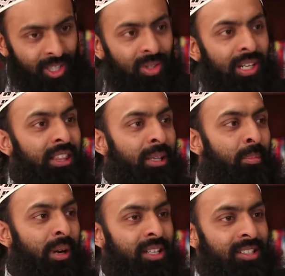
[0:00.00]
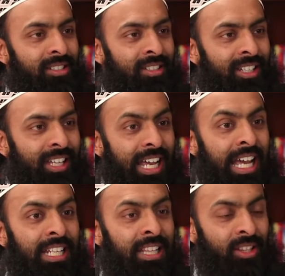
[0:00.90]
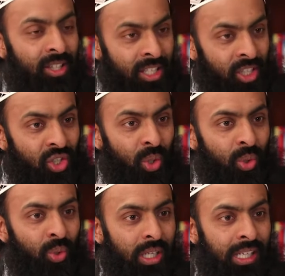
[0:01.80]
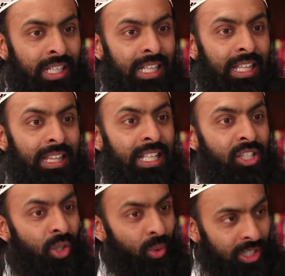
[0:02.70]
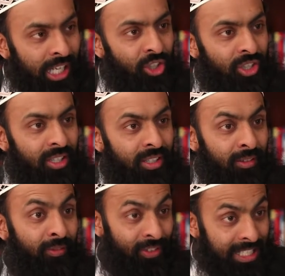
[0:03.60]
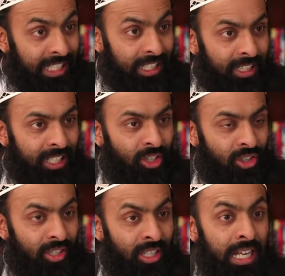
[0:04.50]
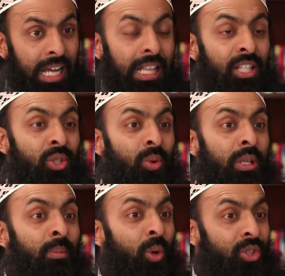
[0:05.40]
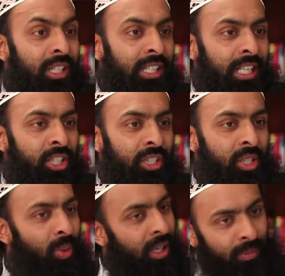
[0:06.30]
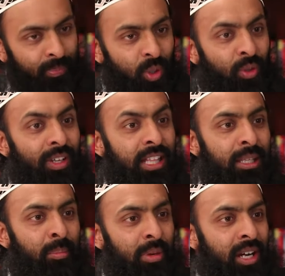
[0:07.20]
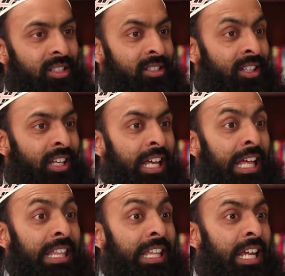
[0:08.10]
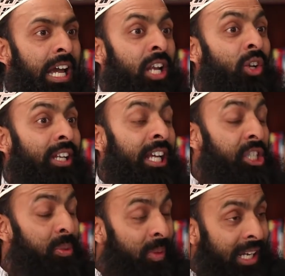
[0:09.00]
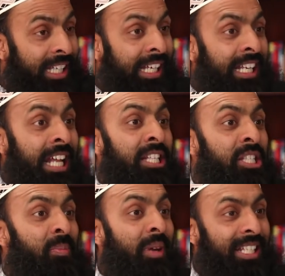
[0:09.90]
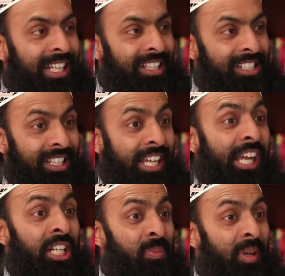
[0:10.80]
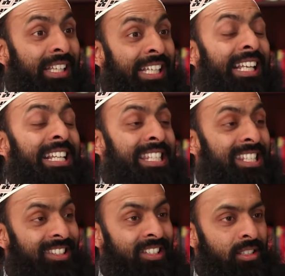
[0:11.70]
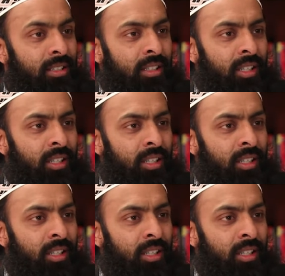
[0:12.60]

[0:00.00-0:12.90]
So let them pass. And in so doing, there's no tension, physical tension, and there's no emotional tension as well. You've let them pass. They are not expecting and anticipating this. They're expecting resistance.